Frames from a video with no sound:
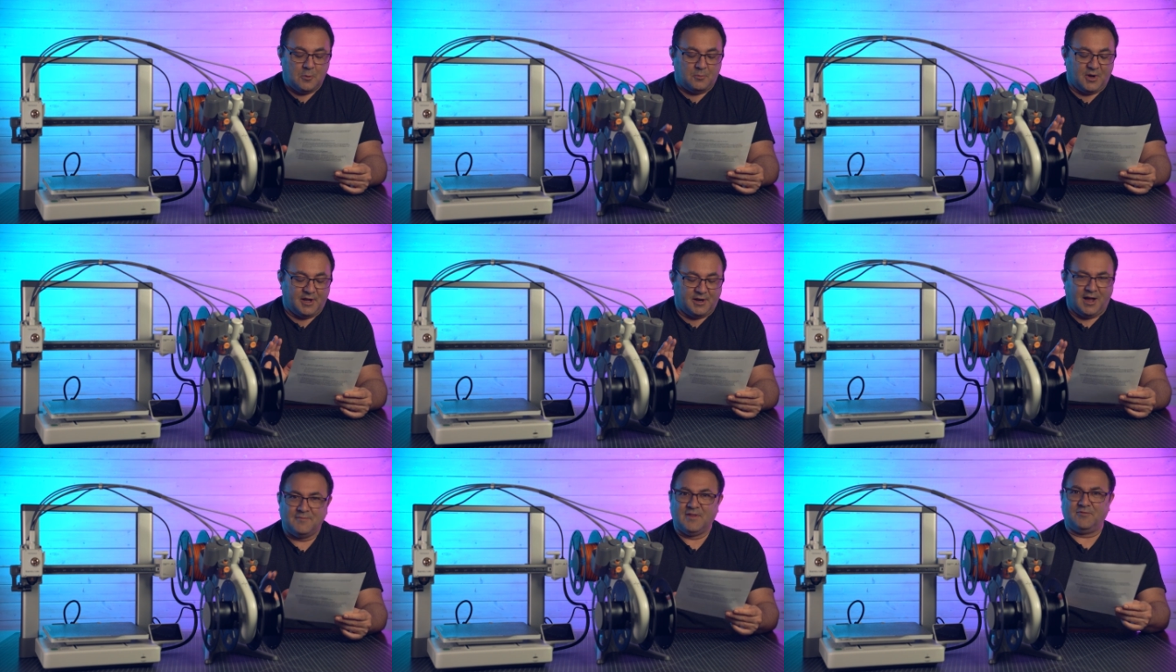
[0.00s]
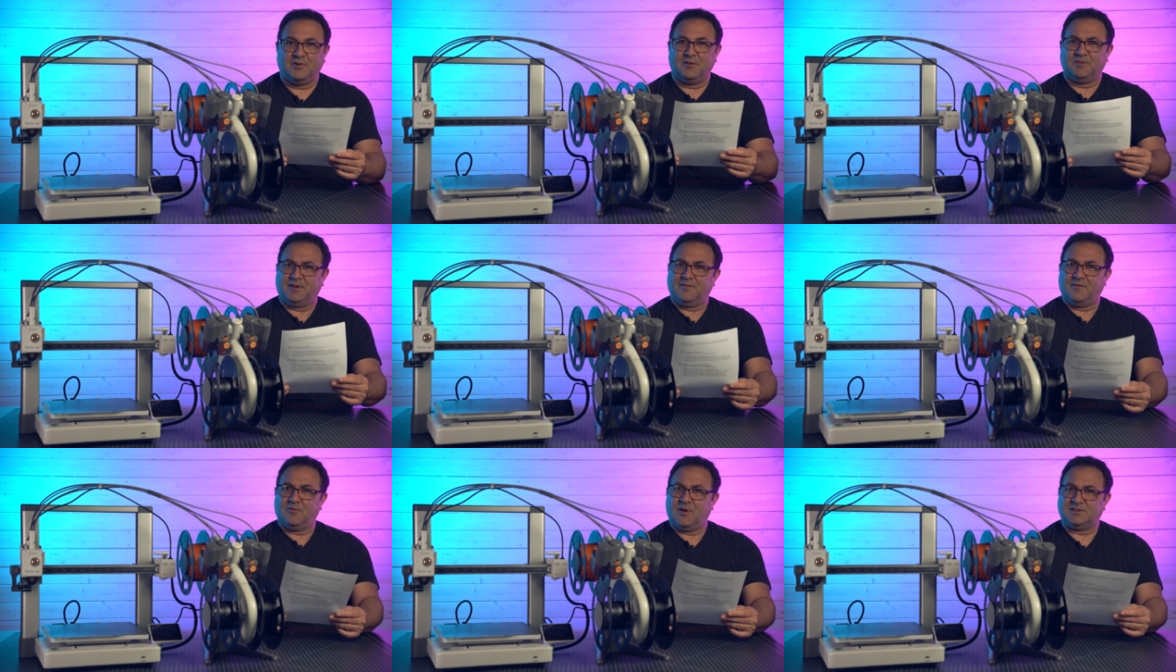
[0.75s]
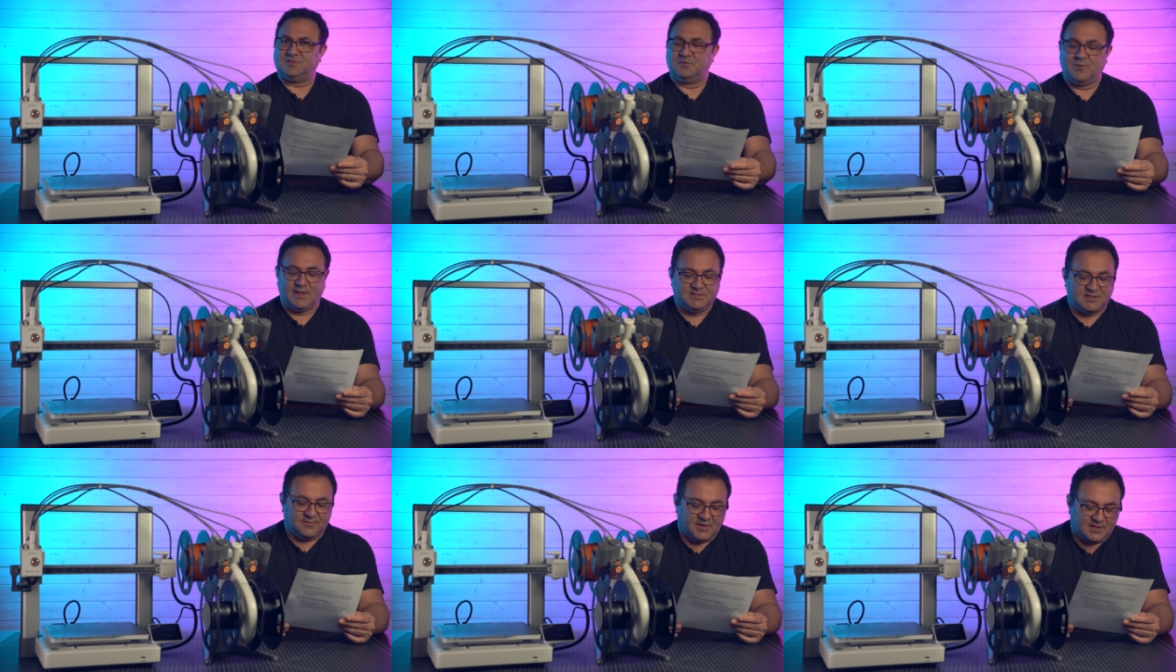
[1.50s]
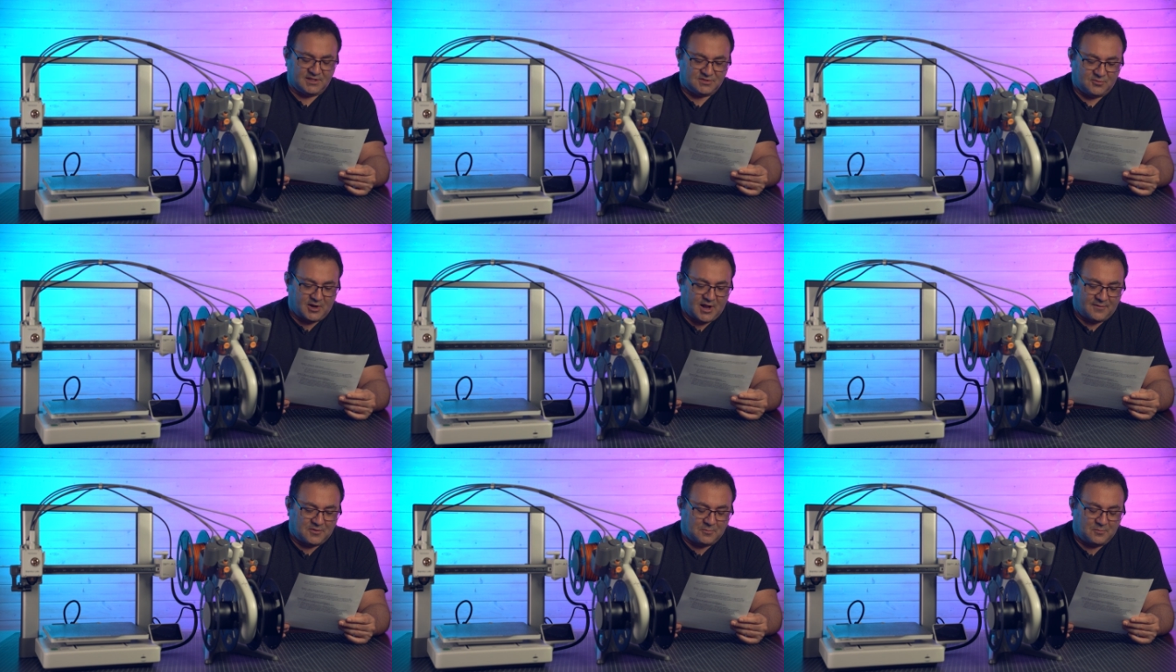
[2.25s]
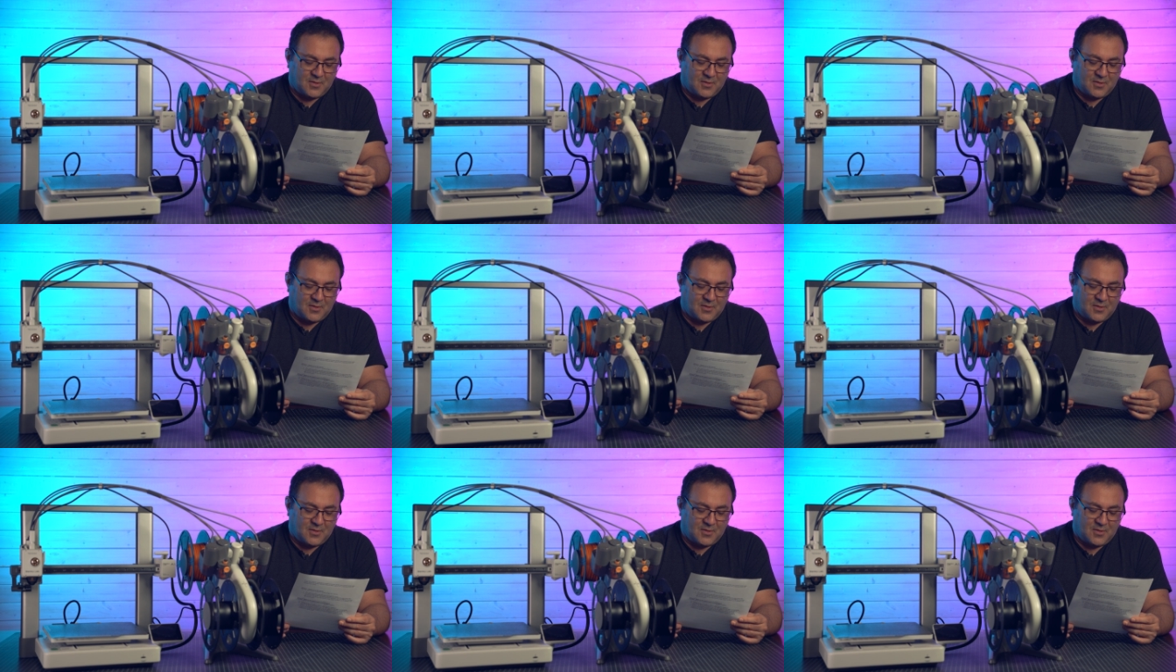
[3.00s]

but I don't think I've ever actually read stuff like this right off